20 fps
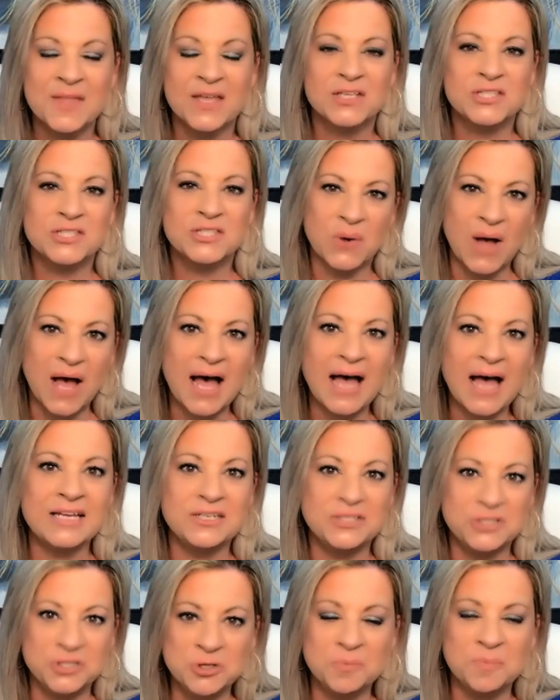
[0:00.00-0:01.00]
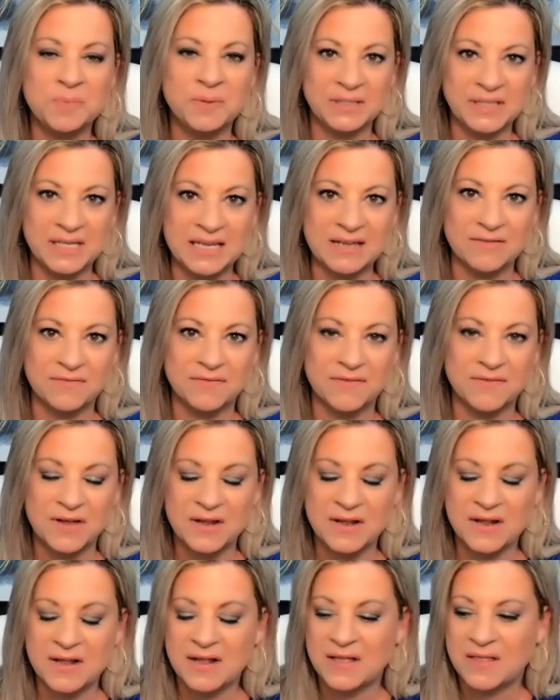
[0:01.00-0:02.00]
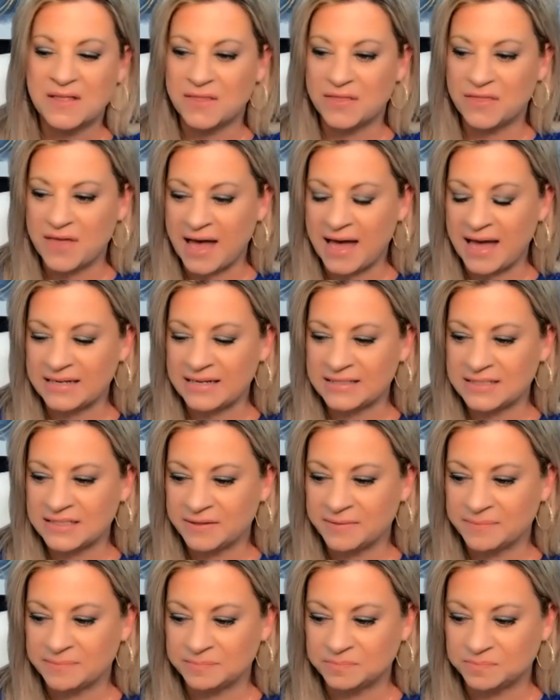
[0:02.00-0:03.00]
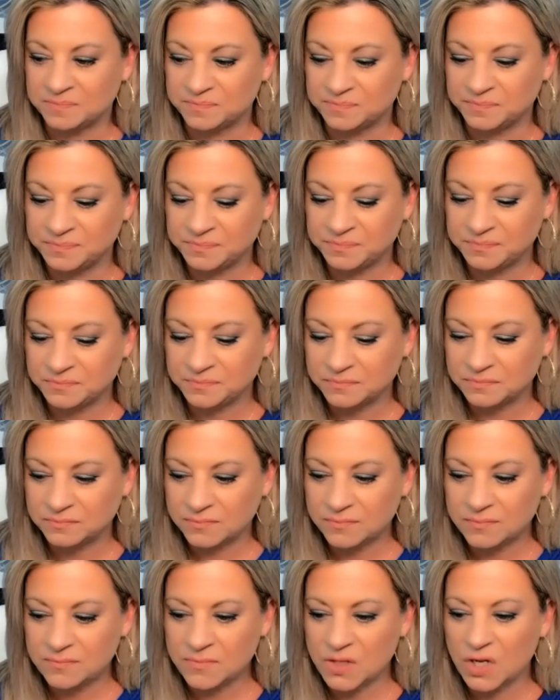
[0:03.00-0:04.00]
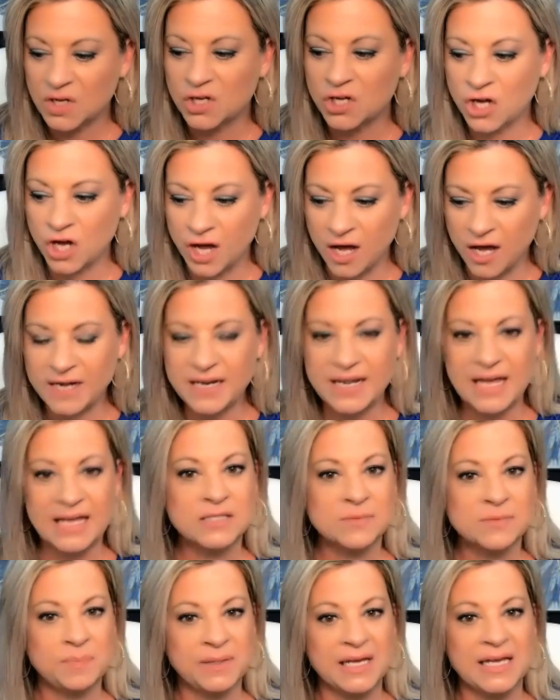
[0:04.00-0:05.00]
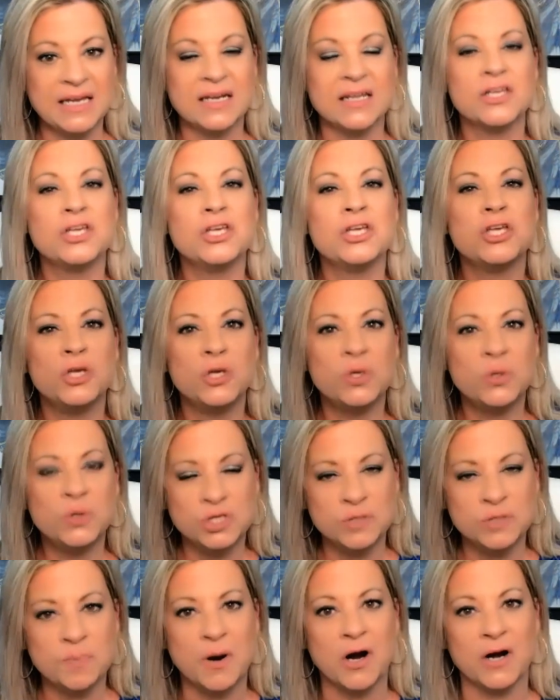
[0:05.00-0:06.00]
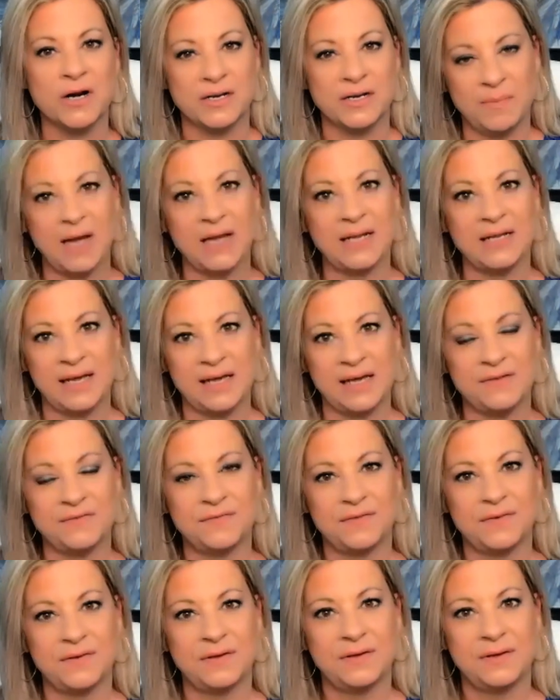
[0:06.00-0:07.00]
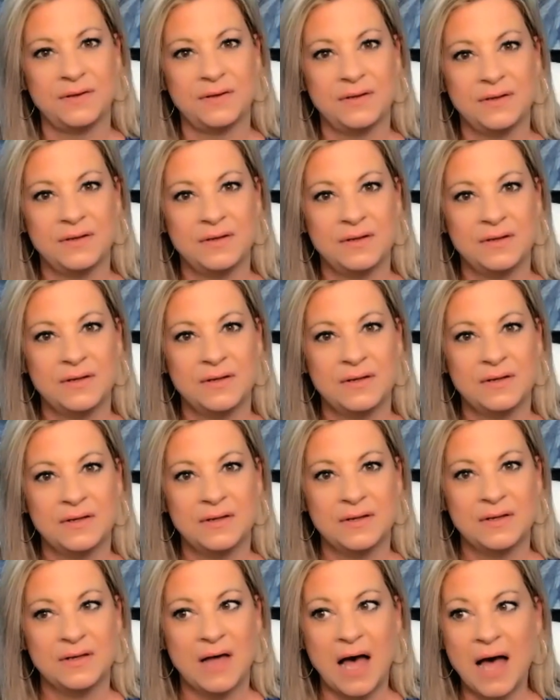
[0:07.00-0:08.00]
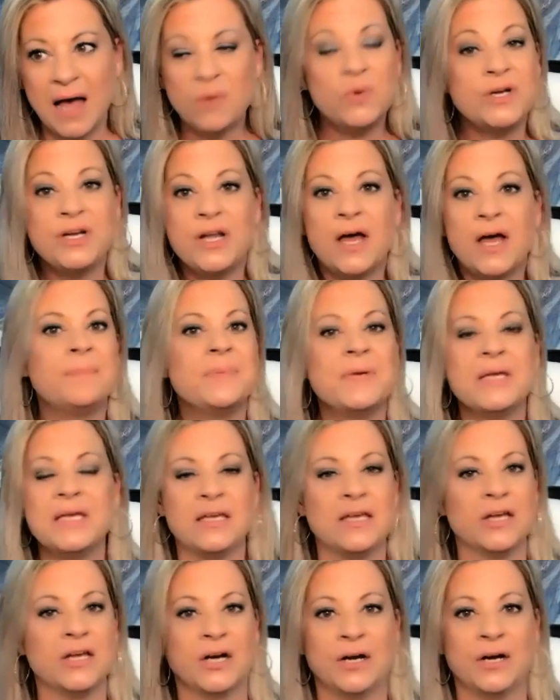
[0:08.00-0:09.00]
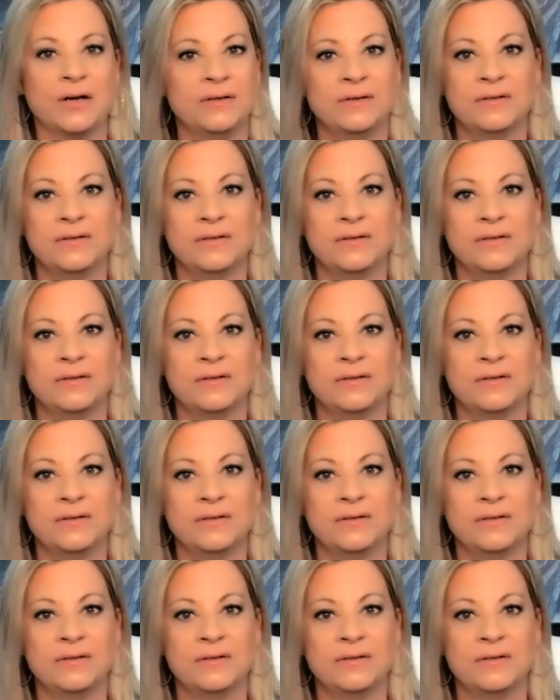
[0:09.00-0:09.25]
So I do believe that God has played a huge part in my life. I would not be here.